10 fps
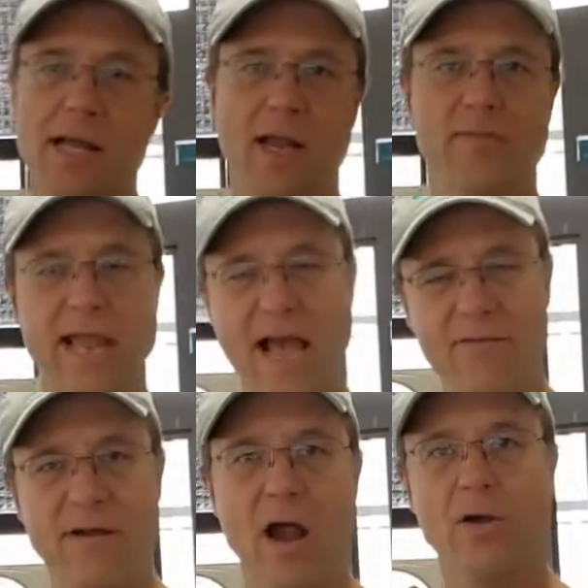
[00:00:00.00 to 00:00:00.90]
every
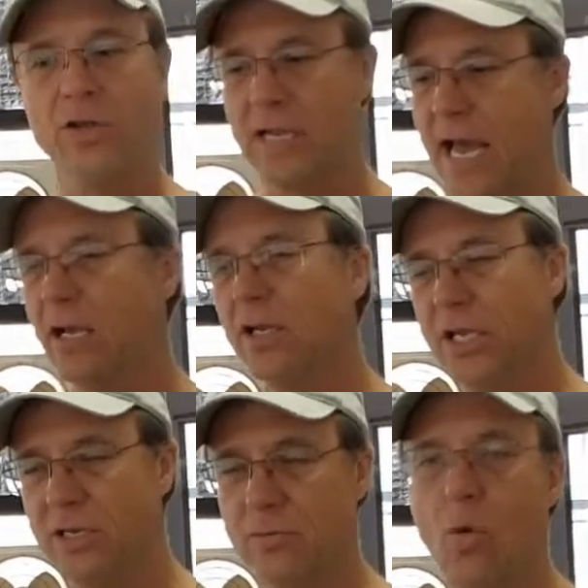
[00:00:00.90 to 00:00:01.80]
half hour. You can kind of look
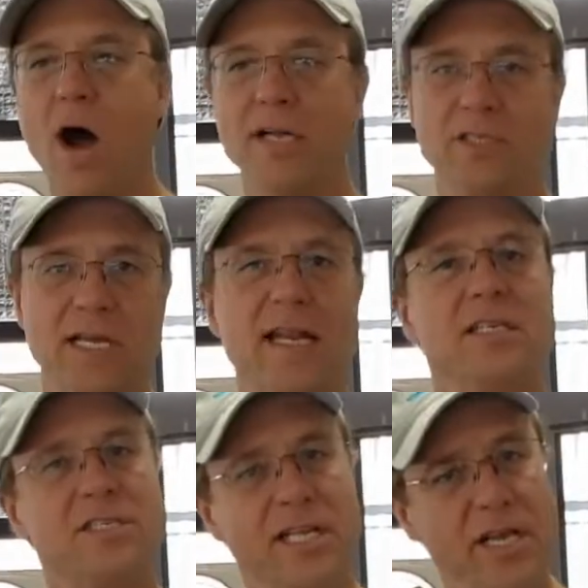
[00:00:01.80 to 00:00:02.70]
at your watch and kind
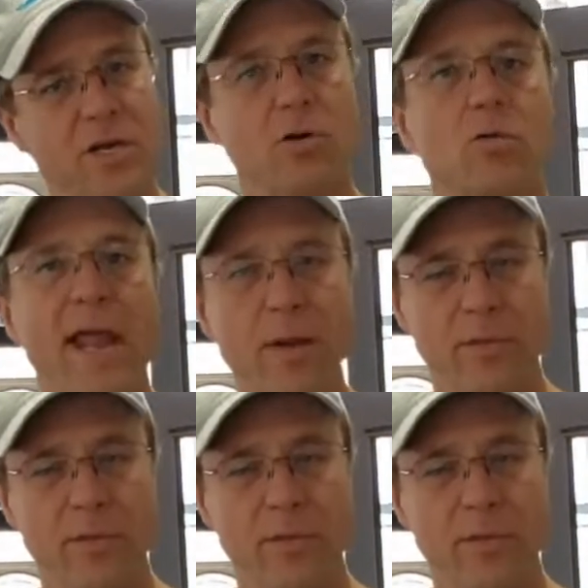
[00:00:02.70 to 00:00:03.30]
of see your rate,